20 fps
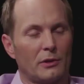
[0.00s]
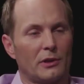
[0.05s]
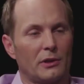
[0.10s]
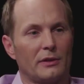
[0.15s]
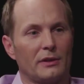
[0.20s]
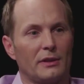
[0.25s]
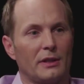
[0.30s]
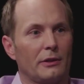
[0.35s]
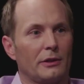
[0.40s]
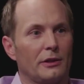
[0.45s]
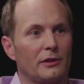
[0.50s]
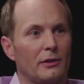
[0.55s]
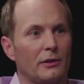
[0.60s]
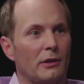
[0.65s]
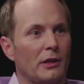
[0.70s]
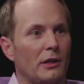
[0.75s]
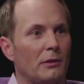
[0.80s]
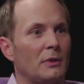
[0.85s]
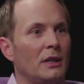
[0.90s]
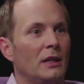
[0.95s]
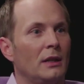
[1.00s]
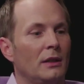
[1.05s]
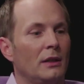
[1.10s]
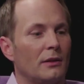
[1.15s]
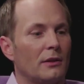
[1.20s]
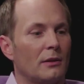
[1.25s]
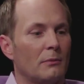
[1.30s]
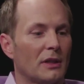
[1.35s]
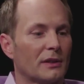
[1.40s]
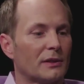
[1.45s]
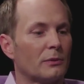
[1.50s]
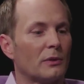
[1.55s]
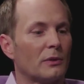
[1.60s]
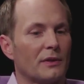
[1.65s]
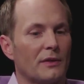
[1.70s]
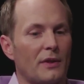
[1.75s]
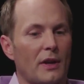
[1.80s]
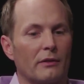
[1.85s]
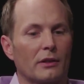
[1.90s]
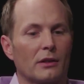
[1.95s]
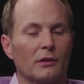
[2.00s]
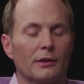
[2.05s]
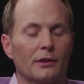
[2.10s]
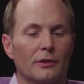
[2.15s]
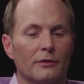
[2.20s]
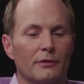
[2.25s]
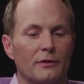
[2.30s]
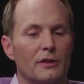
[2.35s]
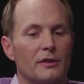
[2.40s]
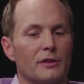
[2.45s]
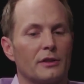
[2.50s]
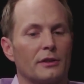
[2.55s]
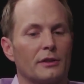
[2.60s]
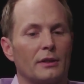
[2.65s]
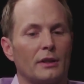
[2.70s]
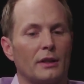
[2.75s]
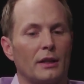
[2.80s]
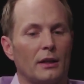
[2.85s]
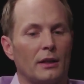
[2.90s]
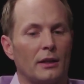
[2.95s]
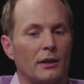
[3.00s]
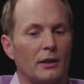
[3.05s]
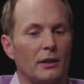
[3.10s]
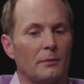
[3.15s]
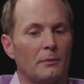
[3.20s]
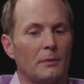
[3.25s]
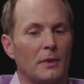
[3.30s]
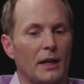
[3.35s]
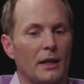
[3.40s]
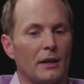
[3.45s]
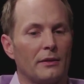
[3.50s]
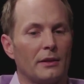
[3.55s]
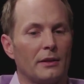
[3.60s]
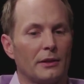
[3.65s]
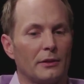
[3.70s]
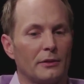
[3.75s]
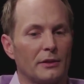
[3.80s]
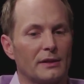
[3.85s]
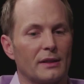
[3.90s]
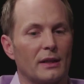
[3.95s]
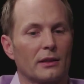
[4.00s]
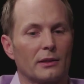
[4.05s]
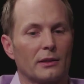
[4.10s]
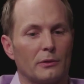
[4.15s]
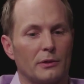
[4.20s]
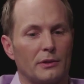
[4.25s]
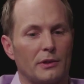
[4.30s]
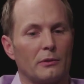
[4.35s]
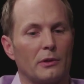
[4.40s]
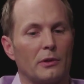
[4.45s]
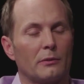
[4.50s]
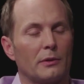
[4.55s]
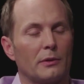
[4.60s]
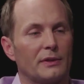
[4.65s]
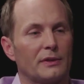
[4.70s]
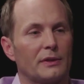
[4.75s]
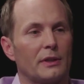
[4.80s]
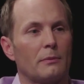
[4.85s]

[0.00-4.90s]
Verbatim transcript: you want on the day you show up. The best ones have a clear vision, um, and they know exactly what they want when they